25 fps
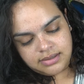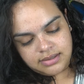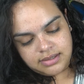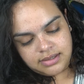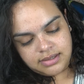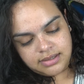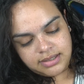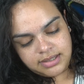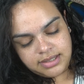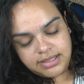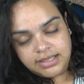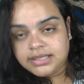
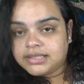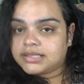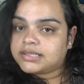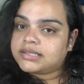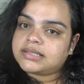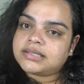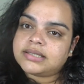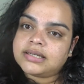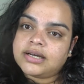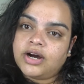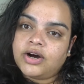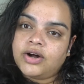on this
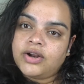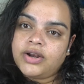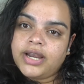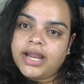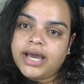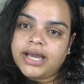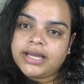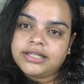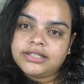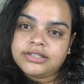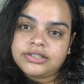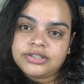
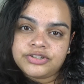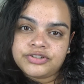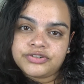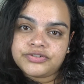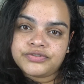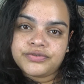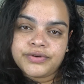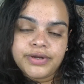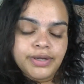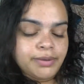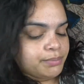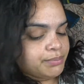online
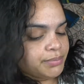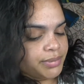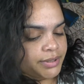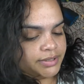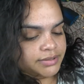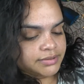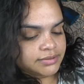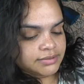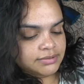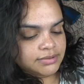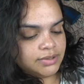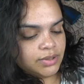trip,
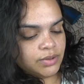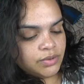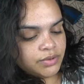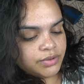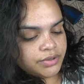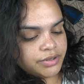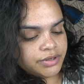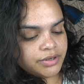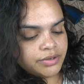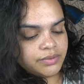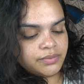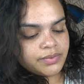
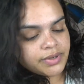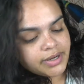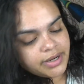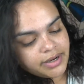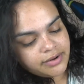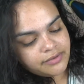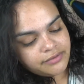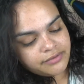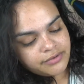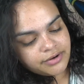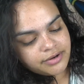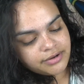order,
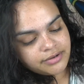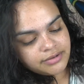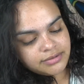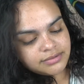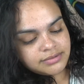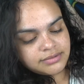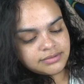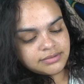whatever.